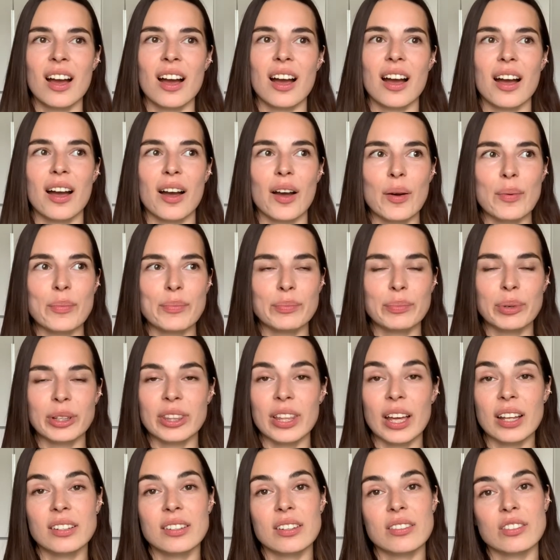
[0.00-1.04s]
um, but
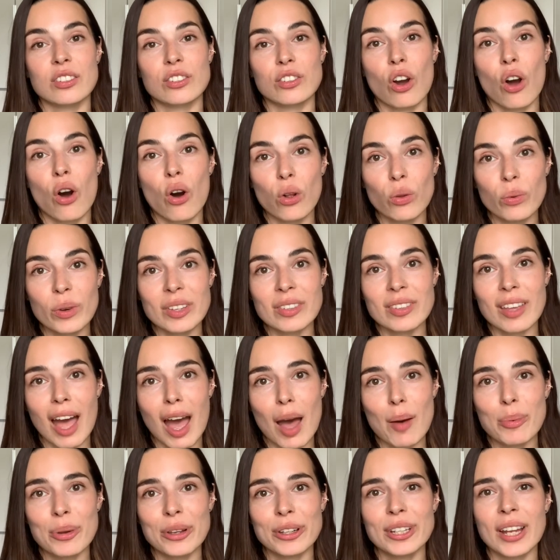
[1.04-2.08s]
that doesn't always
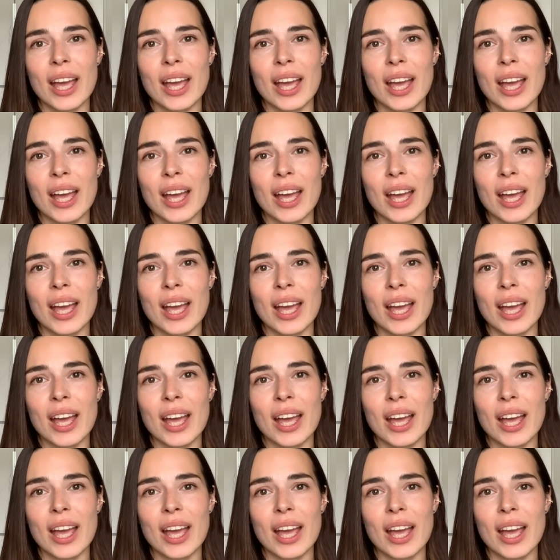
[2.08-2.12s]
happen.